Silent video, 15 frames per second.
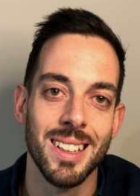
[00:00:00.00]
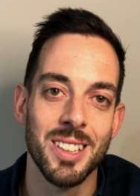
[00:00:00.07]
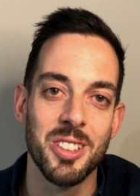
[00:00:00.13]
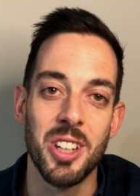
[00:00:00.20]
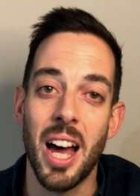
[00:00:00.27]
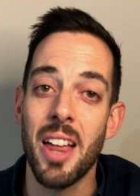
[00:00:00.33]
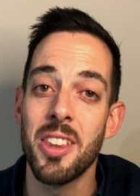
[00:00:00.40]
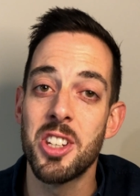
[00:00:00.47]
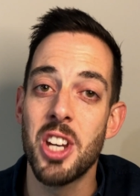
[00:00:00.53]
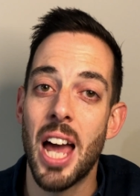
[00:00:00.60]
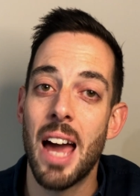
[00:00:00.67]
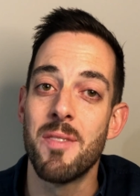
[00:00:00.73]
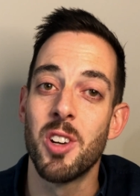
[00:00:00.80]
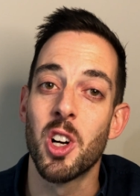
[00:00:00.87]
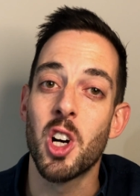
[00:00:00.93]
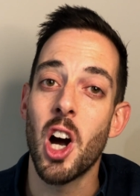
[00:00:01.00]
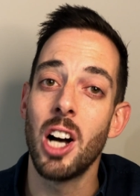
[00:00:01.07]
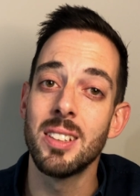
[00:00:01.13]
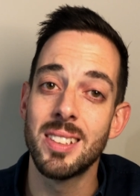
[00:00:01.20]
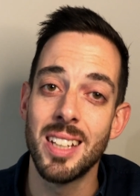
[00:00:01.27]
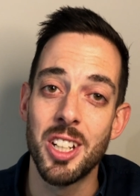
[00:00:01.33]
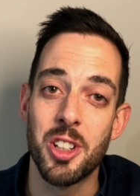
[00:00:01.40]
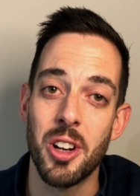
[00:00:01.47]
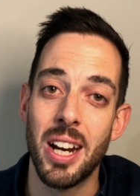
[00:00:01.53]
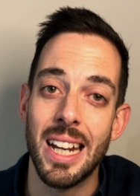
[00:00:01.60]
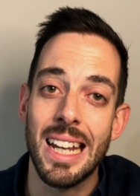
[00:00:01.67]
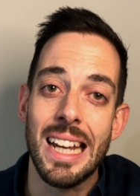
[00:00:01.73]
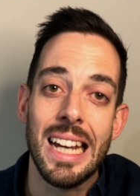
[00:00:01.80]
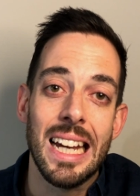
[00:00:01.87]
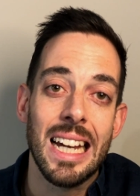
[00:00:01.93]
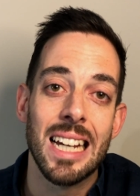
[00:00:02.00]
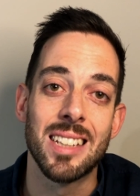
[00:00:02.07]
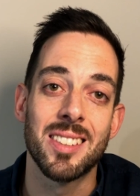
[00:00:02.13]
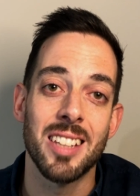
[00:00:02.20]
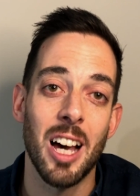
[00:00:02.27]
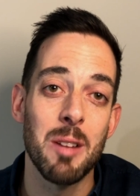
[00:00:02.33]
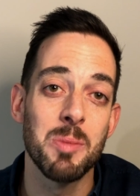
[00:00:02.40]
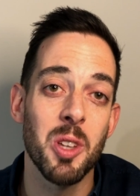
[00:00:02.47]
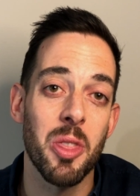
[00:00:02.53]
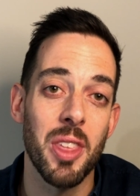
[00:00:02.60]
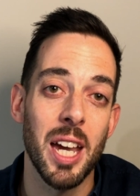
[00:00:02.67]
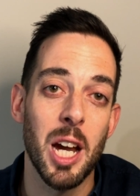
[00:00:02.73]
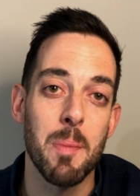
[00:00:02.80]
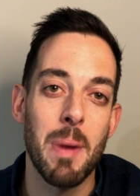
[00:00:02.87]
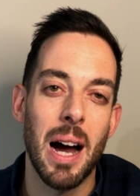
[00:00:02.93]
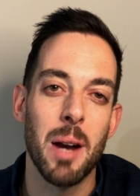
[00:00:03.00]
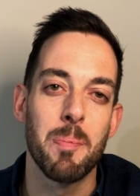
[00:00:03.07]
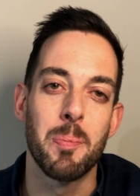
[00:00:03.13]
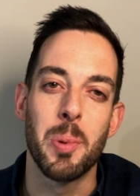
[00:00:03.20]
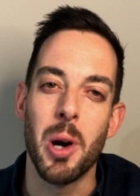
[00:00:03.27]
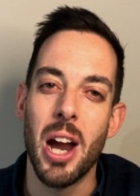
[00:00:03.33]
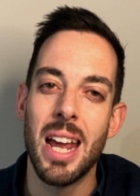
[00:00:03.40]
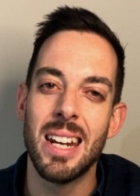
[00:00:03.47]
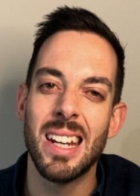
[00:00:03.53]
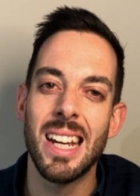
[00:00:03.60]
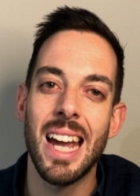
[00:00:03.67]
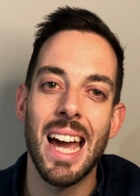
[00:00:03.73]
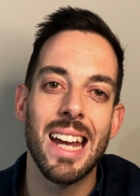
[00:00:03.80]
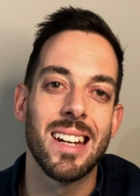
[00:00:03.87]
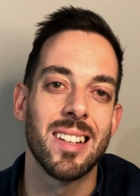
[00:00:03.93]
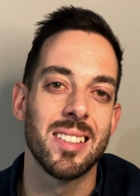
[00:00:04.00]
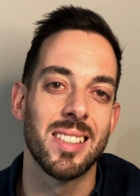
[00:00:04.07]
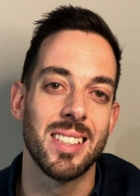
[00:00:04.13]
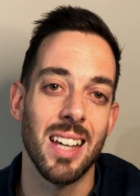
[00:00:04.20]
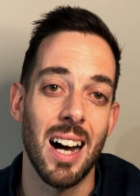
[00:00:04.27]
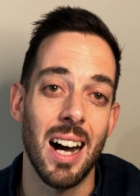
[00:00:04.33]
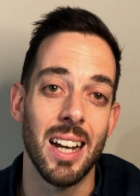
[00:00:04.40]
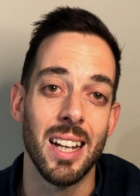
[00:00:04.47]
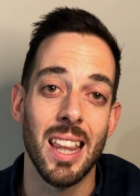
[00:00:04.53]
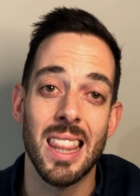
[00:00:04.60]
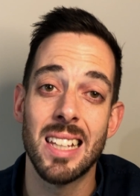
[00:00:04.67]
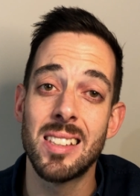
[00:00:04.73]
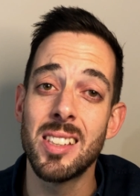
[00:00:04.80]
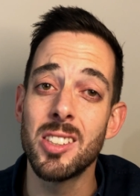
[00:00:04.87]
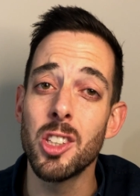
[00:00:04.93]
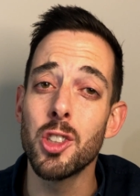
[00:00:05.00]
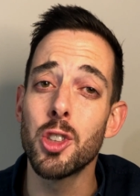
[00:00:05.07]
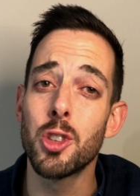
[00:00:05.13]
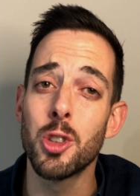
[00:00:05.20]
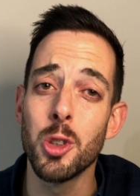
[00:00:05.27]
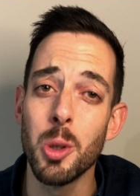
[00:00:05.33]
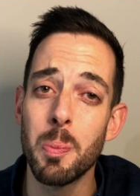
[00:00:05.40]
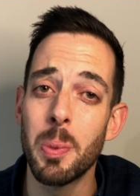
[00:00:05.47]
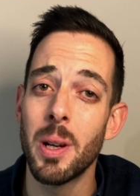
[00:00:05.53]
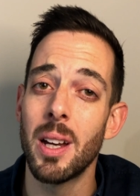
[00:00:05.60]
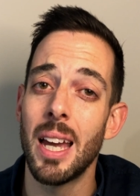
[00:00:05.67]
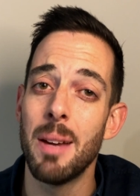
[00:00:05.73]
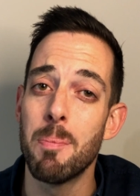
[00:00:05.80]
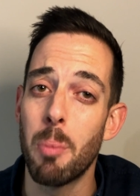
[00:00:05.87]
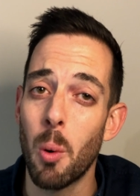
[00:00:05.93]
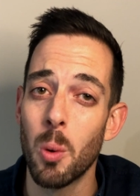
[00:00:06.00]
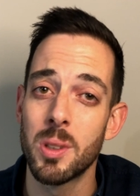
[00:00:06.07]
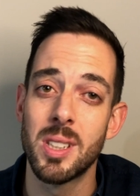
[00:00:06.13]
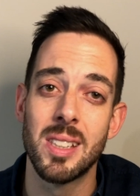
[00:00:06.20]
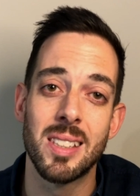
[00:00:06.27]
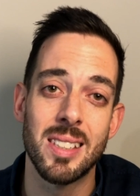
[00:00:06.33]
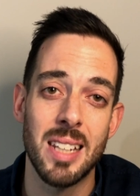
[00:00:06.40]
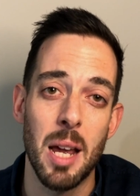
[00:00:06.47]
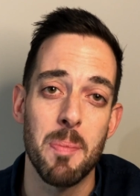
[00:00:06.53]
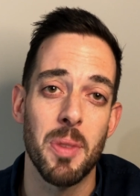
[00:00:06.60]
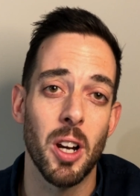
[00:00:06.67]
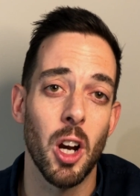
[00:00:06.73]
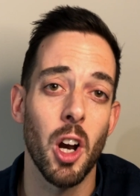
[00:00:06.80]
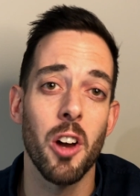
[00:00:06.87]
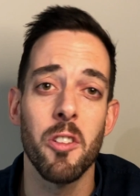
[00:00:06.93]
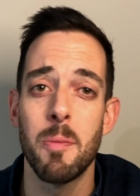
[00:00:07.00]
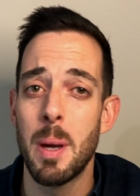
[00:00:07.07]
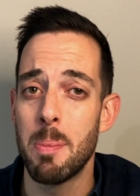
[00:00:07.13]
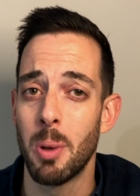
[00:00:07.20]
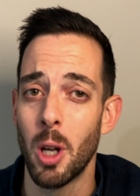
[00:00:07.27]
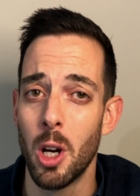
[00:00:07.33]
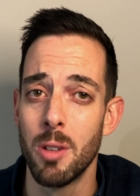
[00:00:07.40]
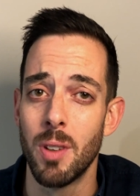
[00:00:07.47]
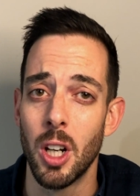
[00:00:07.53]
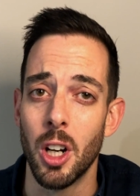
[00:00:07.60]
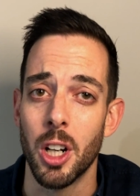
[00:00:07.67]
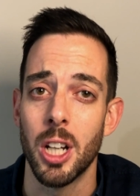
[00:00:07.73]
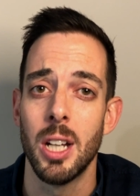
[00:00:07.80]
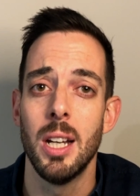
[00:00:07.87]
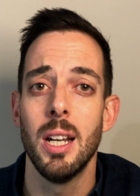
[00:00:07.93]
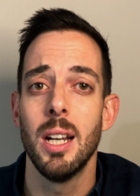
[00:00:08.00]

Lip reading: So now that you have your content ready, it's time to think about branding and design. This is a super important step that a lot of people overlook,